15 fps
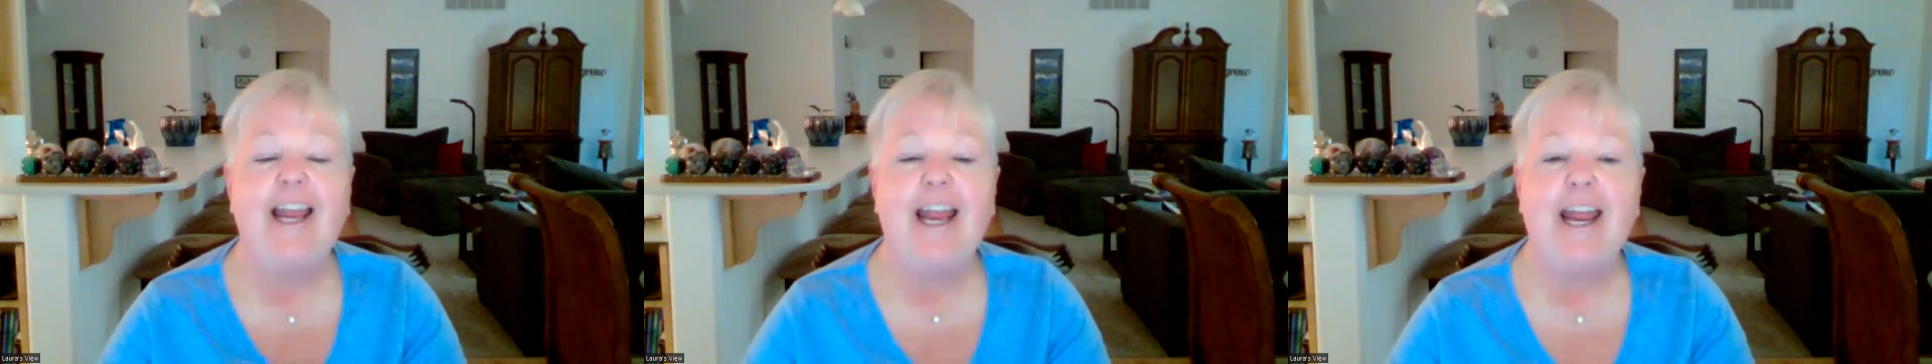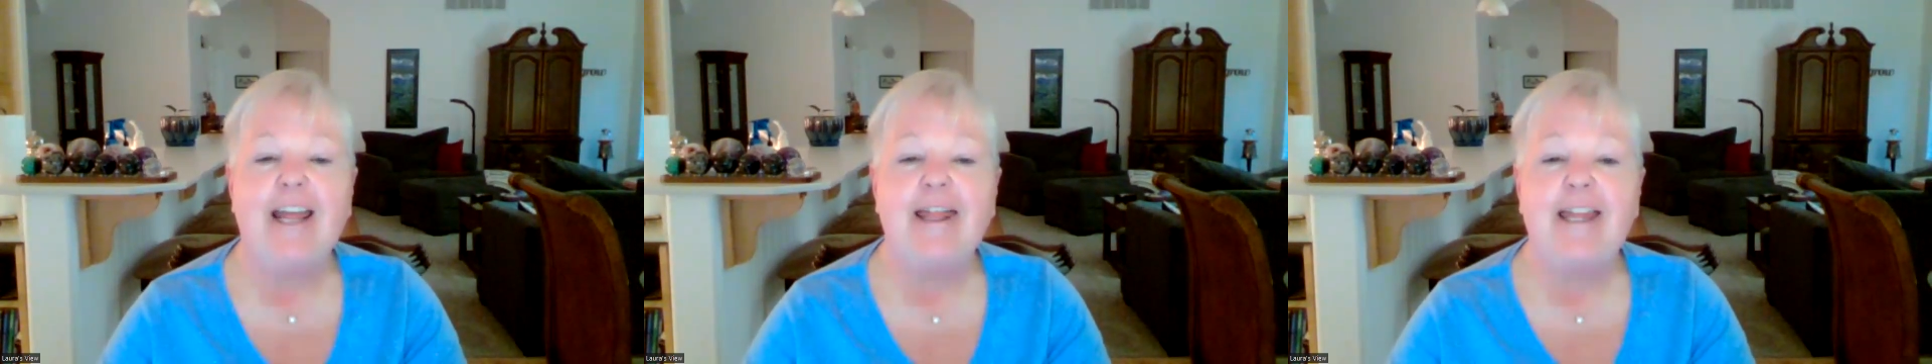
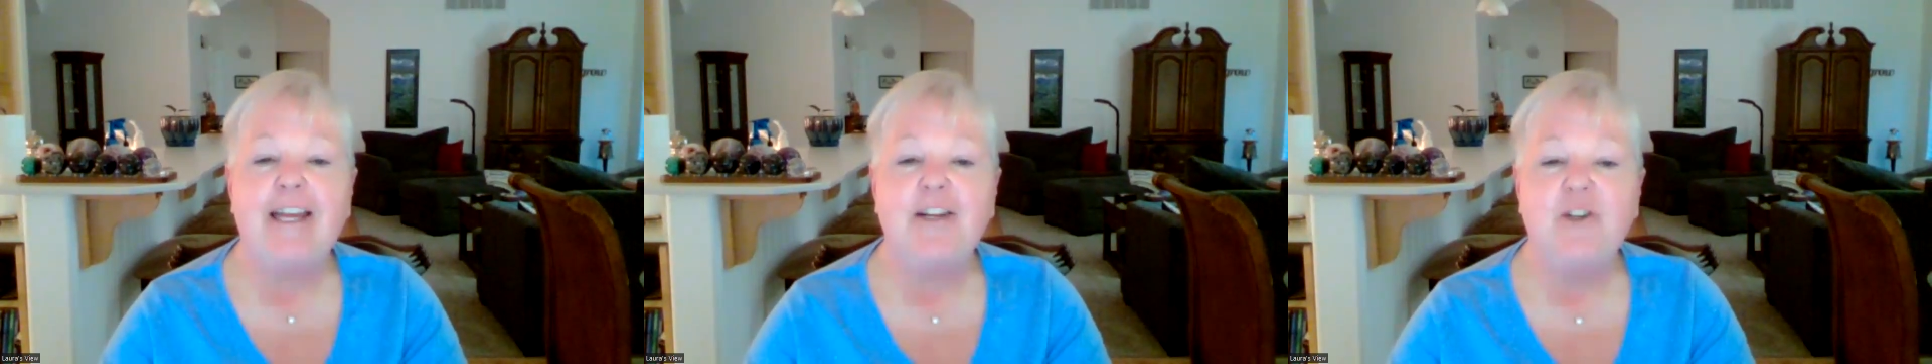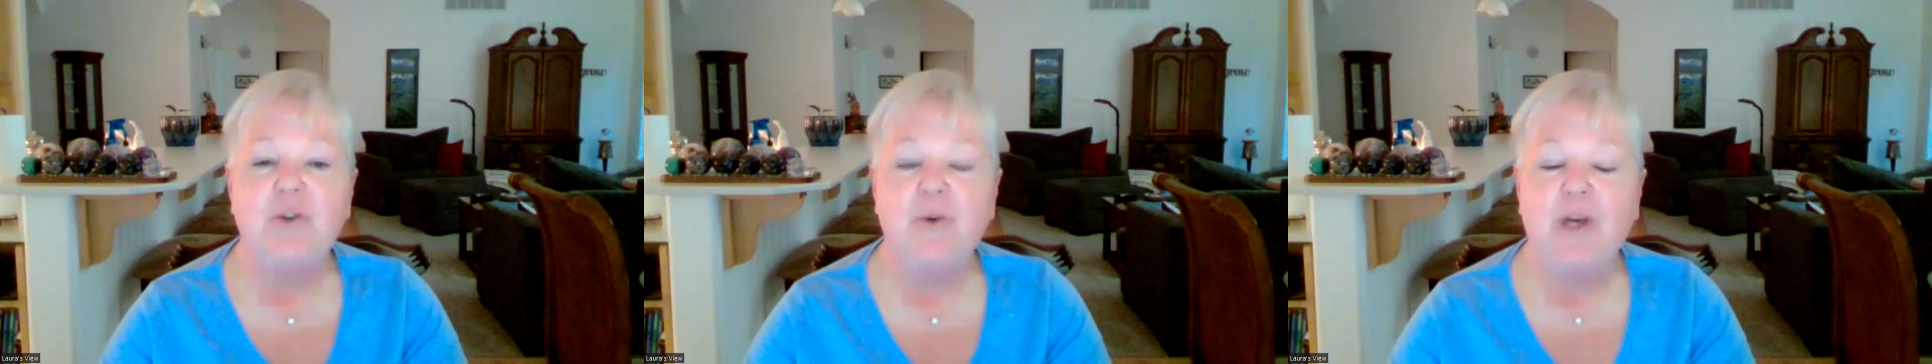and
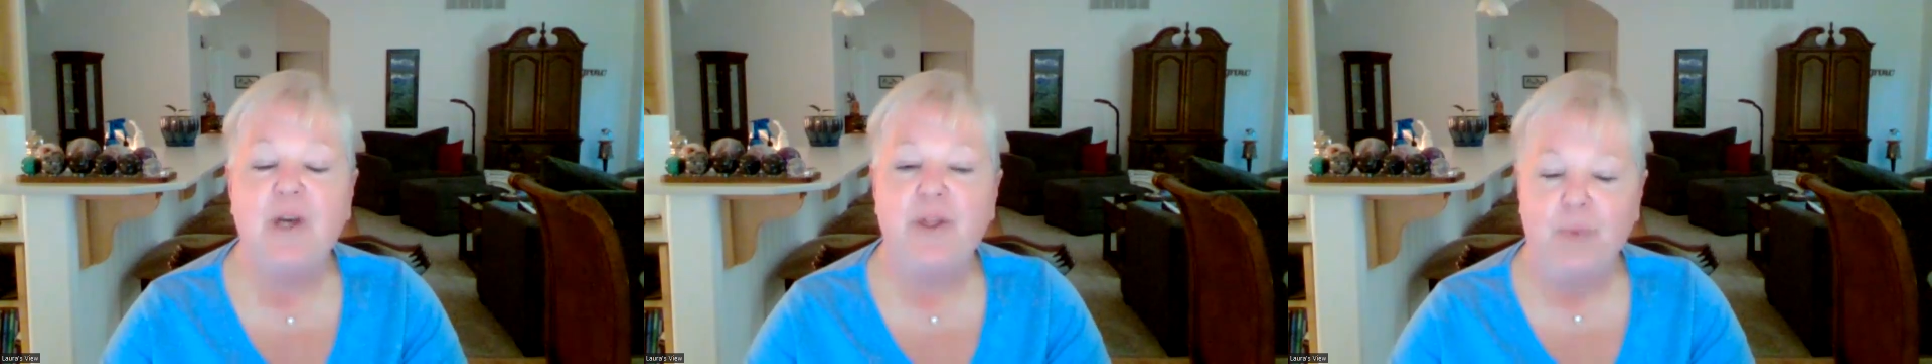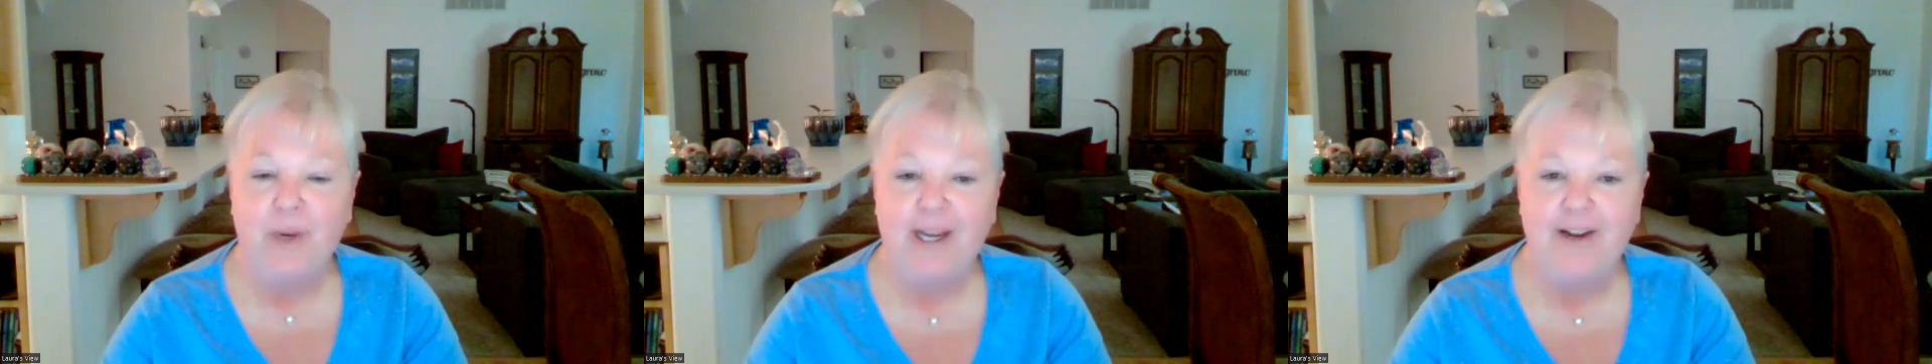then do a
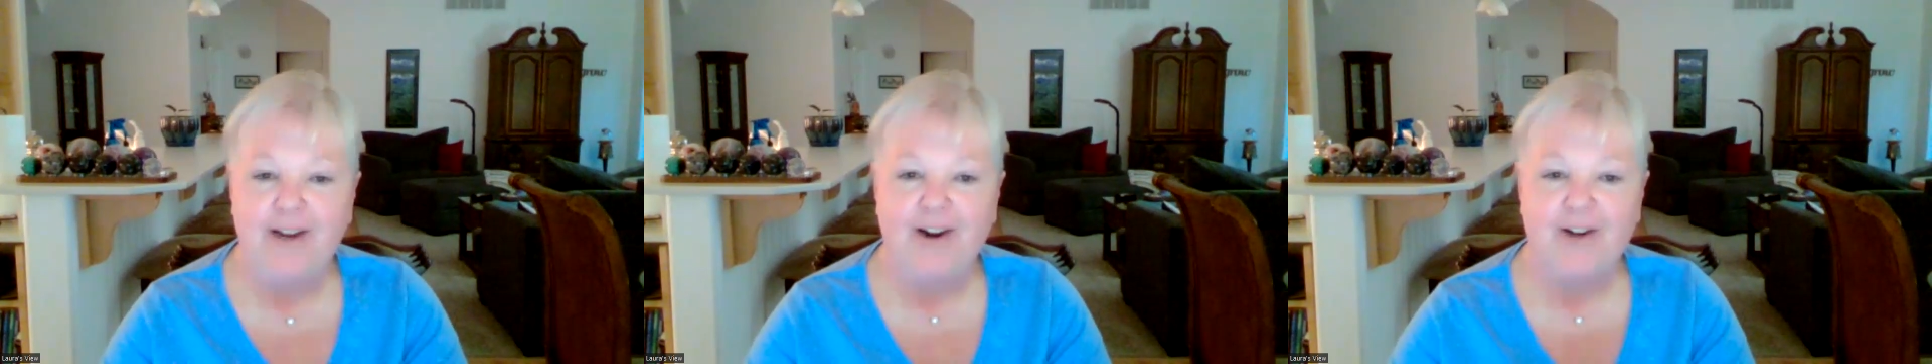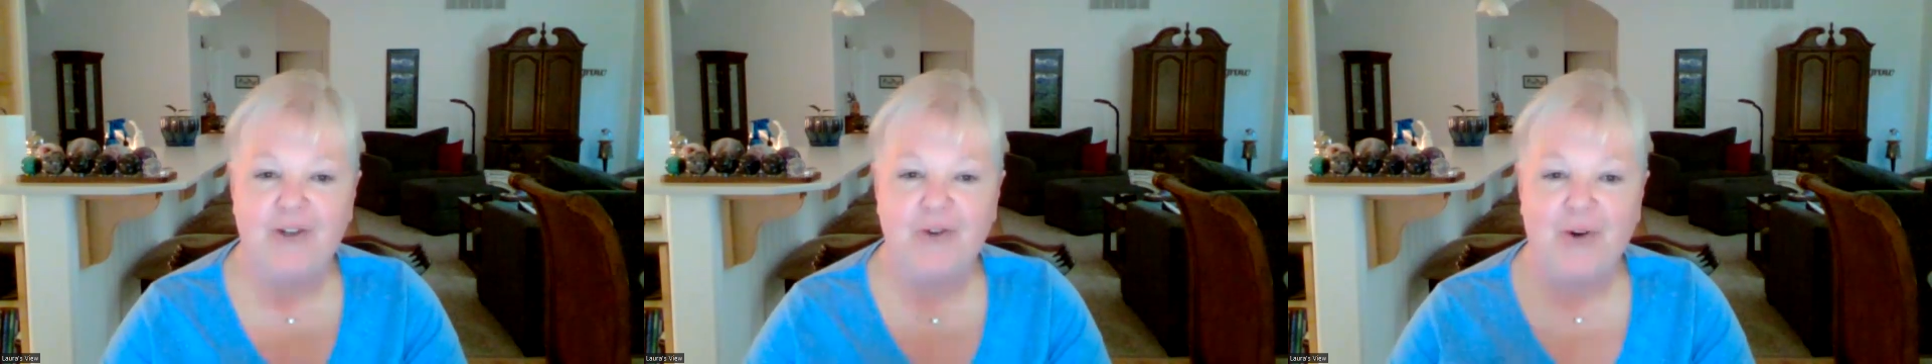
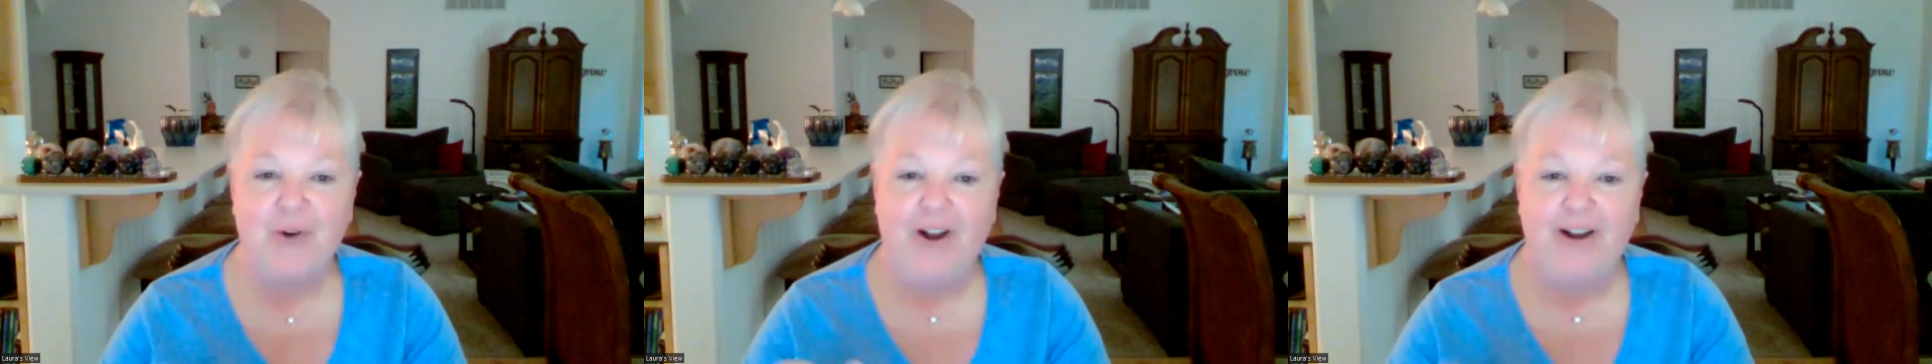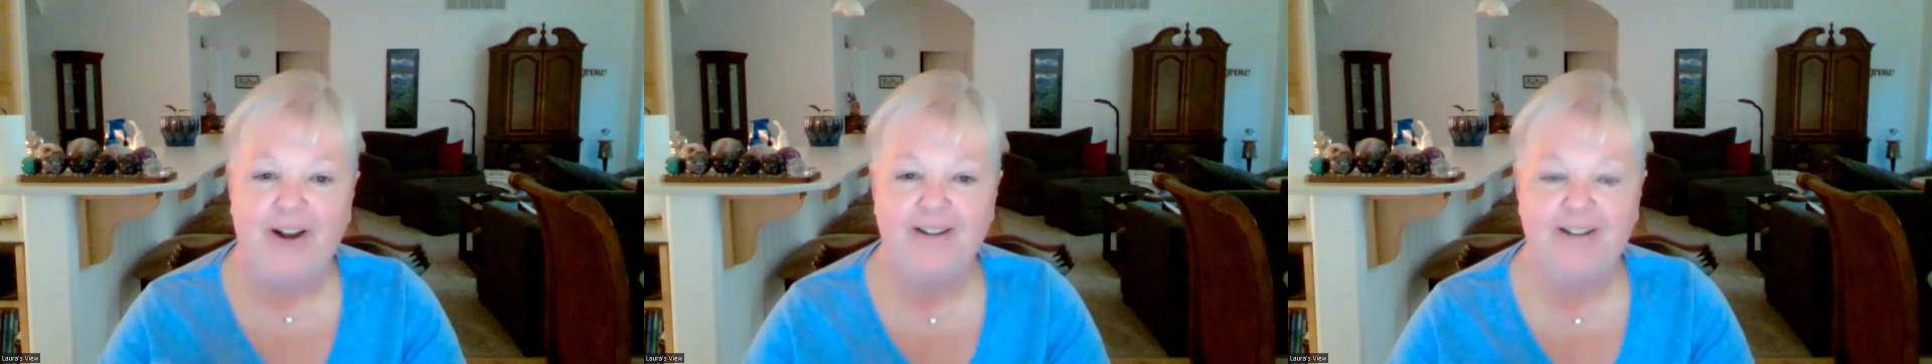3-card
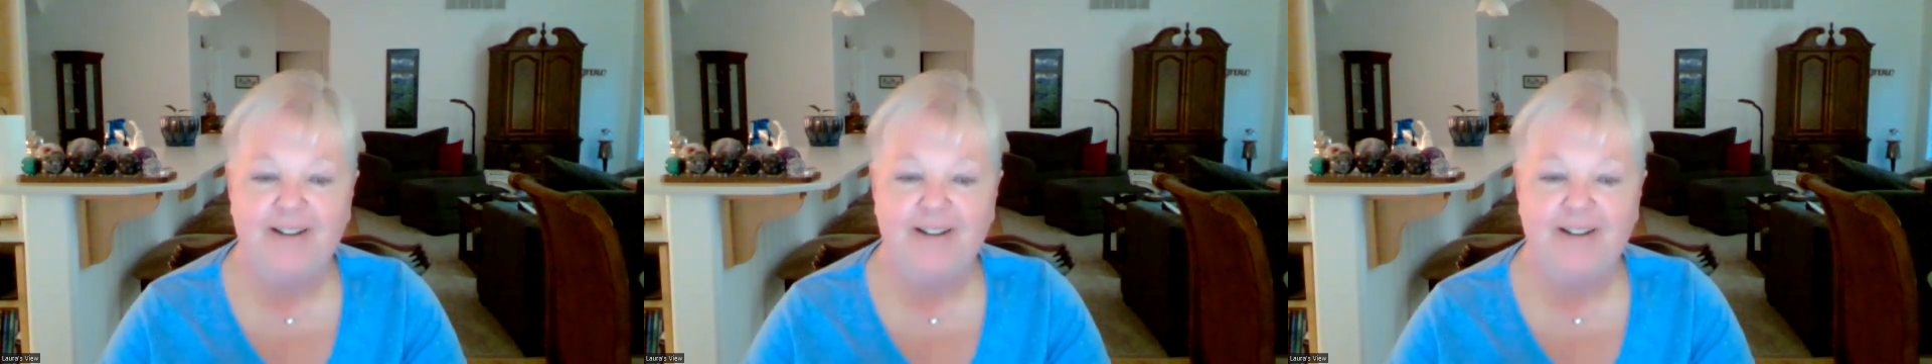draw.